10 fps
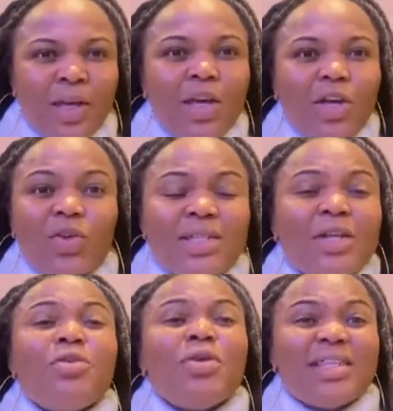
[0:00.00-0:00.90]
You know,
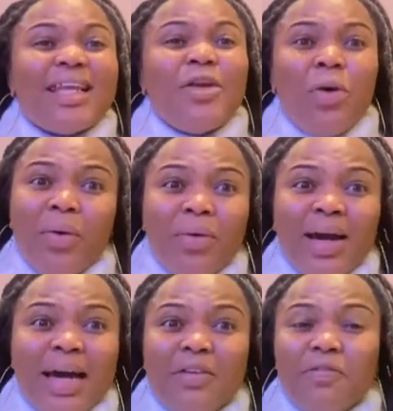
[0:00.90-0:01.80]
he said, I know.
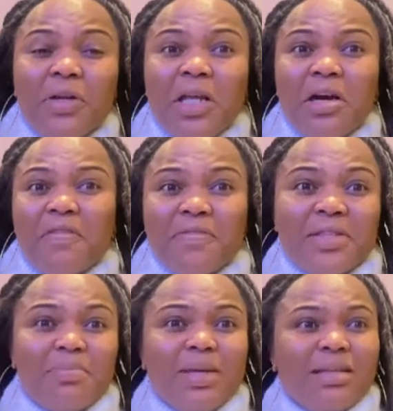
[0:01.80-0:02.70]
And funny enough, it's
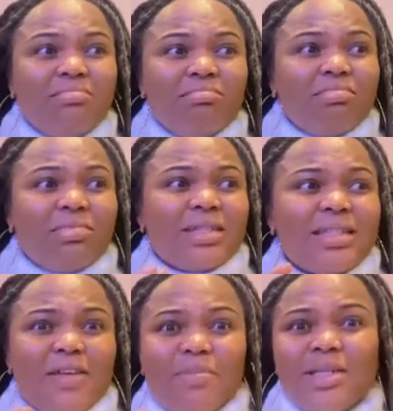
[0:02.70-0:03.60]
been, since
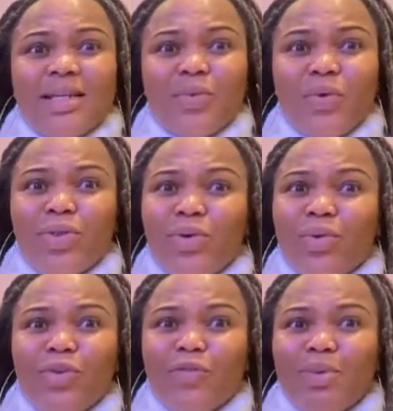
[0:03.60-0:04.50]
I've been dealing with you,
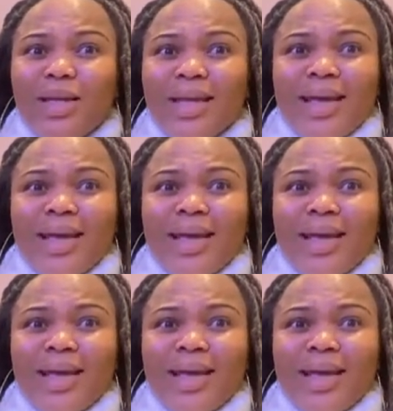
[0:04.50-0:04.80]
you've been,